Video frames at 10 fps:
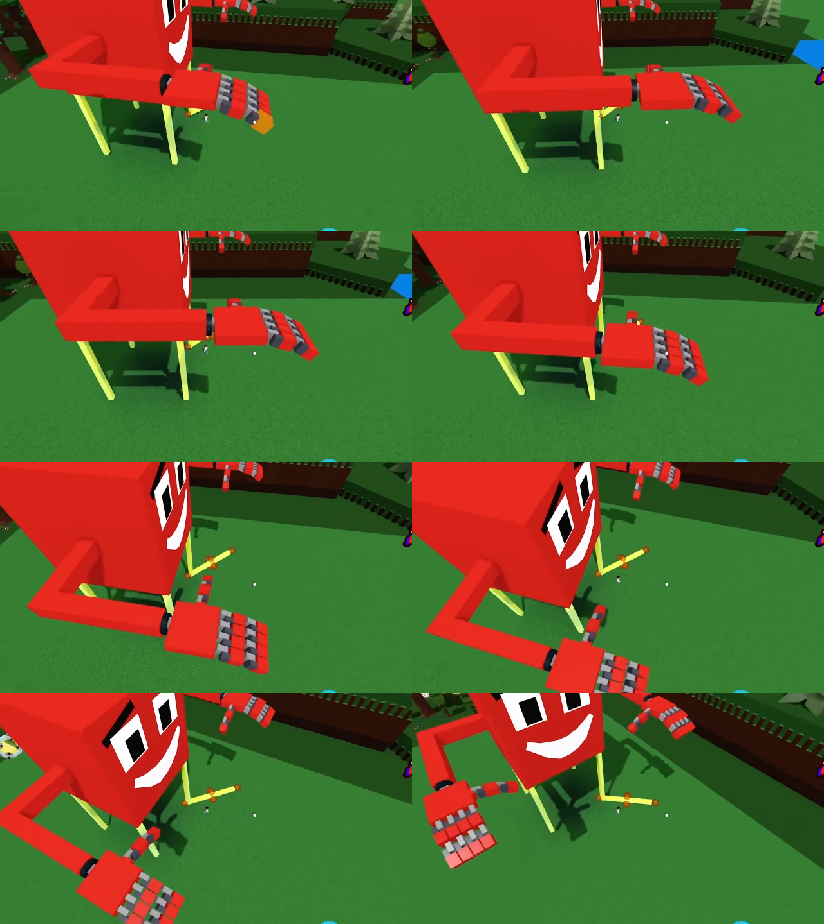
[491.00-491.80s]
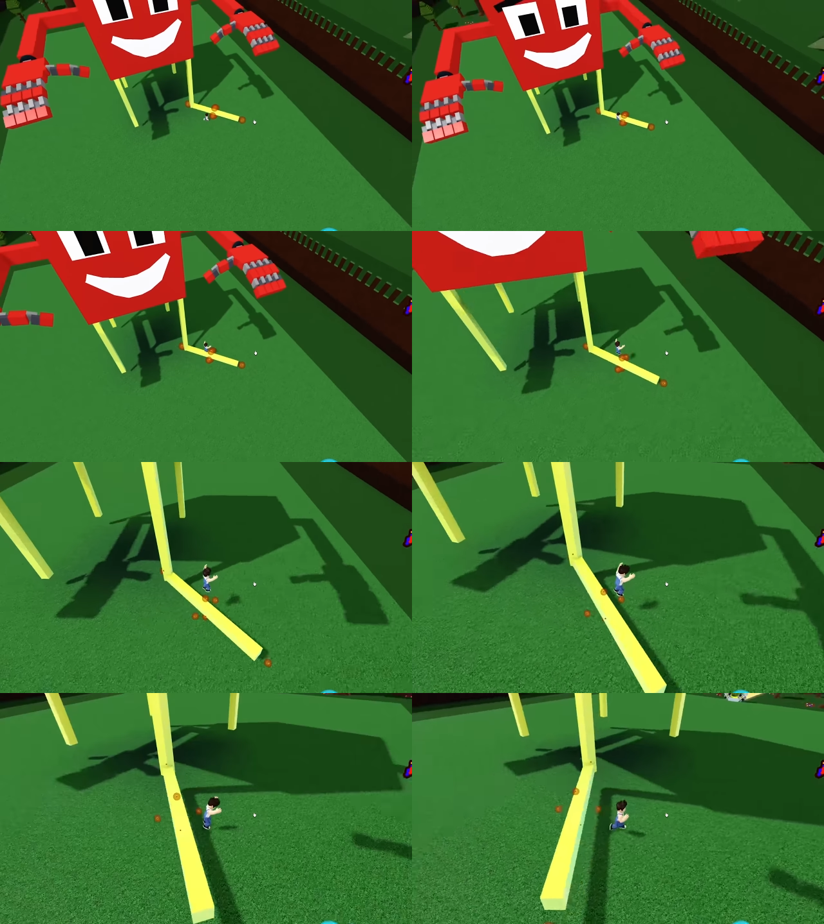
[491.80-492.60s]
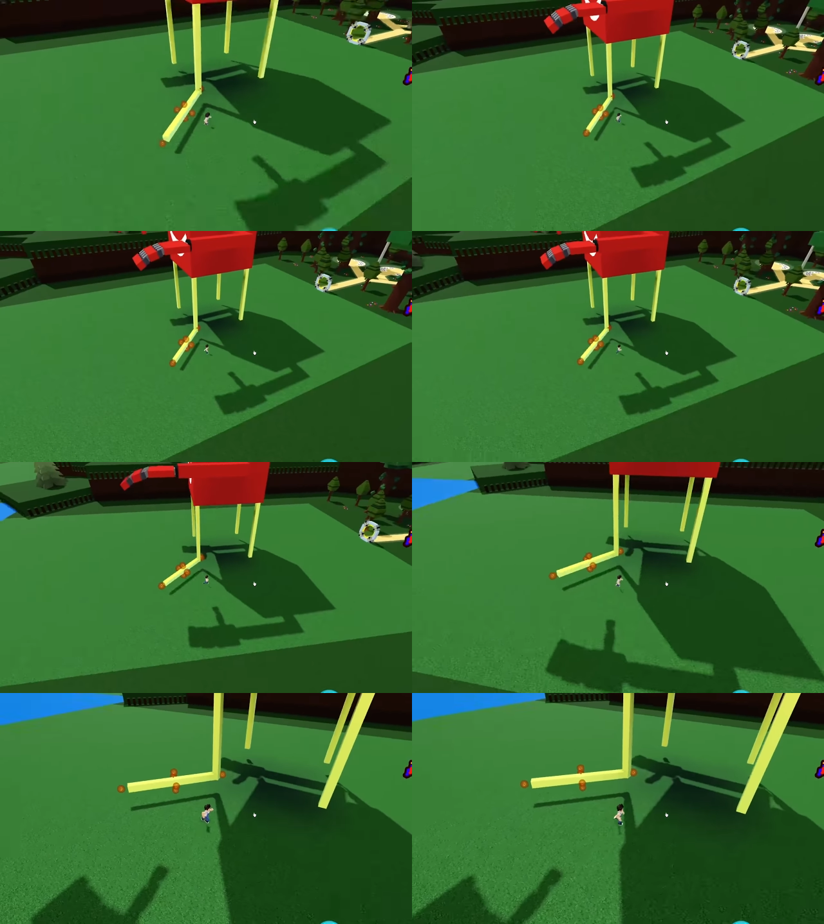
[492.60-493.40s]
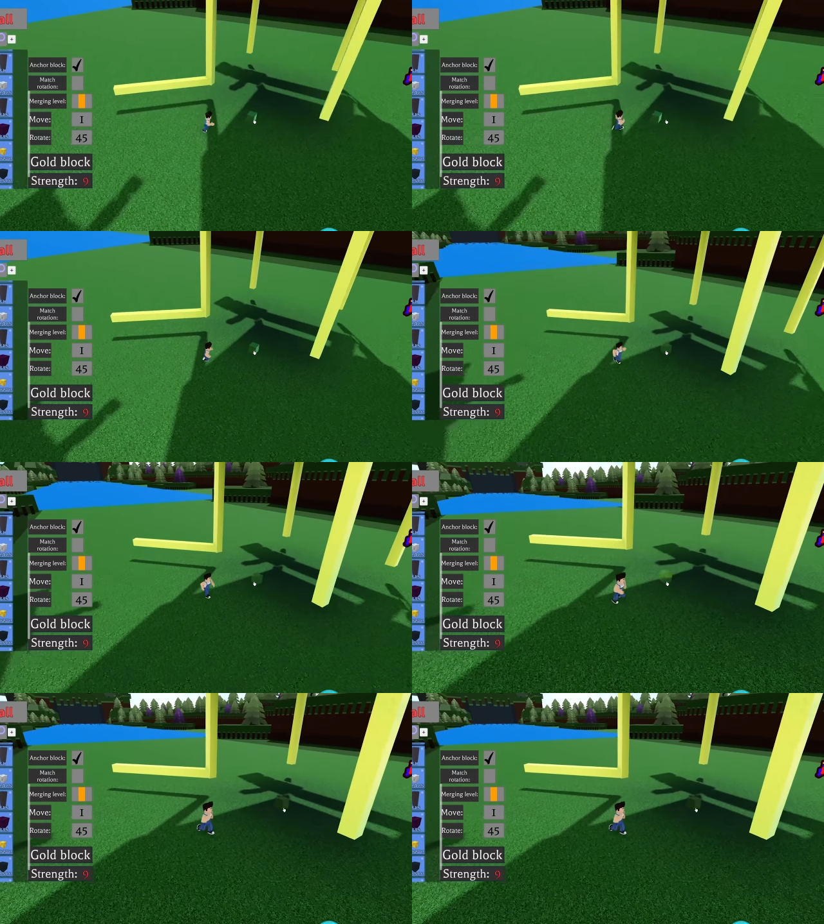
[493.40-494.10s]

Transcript: Nobody's mouth can be seen.